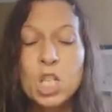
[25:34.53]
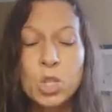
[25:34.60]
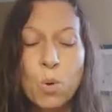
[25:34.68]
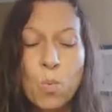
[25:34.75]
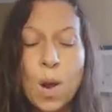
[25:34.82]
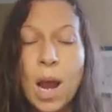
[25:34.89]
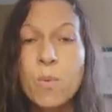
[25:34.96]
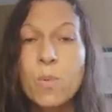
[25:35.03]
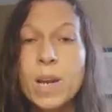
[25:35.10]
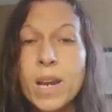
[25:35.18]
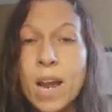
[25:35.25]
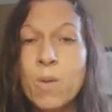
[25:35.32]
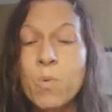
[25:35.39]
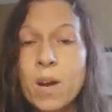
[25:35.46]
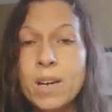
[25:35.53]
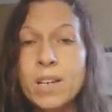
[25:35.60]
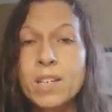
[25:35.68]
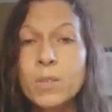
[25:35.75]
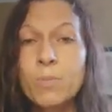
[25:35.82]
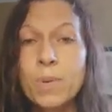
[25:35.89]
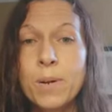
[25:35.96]
So why wouldn't I want
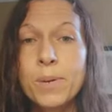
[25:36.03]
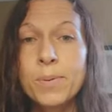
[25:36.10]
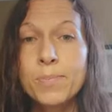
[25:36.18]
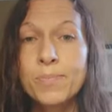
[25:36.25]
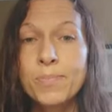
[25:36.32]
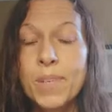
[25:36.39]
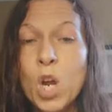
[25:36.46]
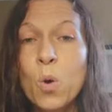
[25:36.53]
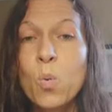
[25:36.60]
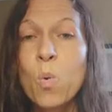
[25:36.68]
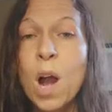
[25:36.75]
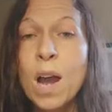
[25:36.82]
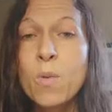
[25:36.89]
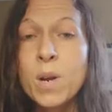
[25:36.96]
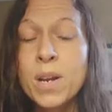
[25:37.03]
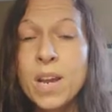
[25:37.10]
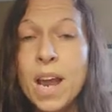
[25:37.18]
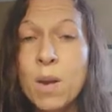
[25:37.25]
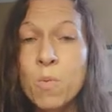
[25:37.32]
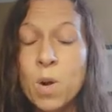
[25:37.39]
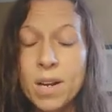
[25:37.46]
his will? Why wouldn't
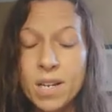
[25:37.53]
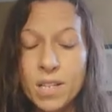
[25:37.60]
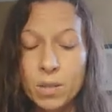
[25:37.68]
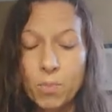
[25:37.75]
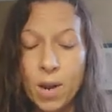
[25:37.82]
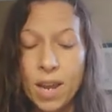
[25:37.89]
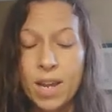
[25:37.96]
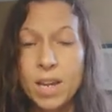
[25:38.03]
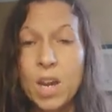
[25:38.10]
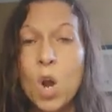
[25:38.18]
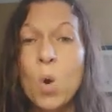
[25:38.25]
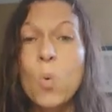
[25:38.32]
I want his way?